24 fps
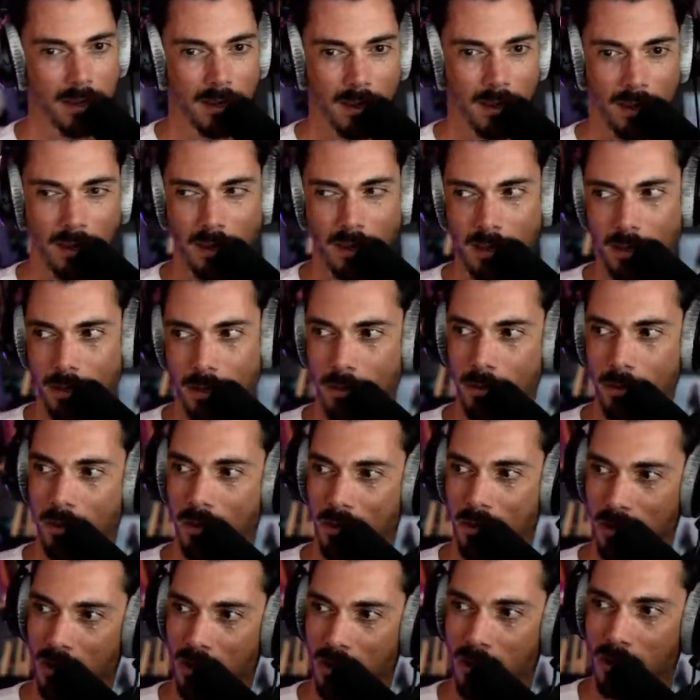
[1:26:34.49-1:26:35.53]
and that you can
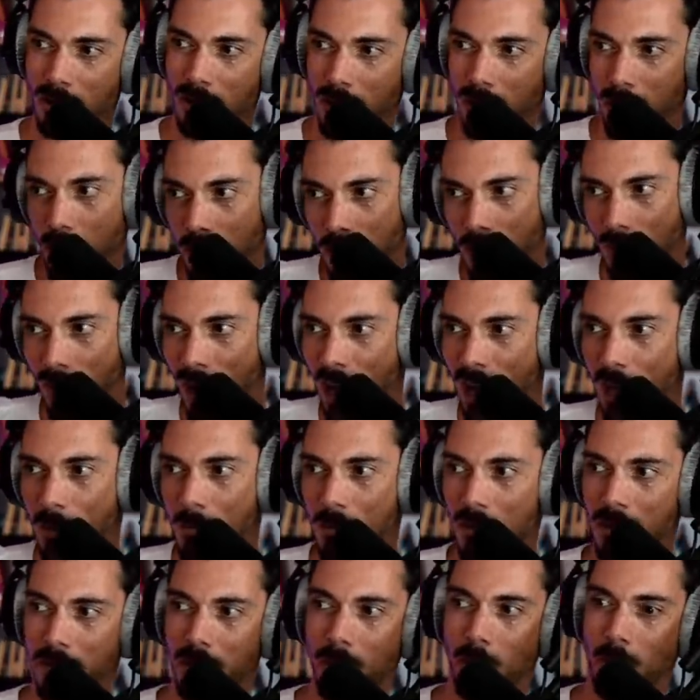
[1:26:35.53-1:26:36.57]
scoot around
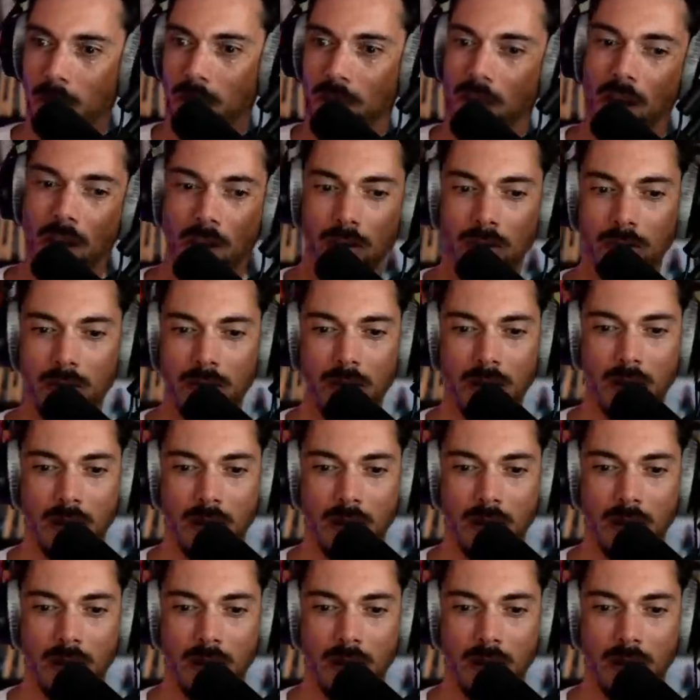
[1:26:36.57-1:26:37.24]
wherever you want to go,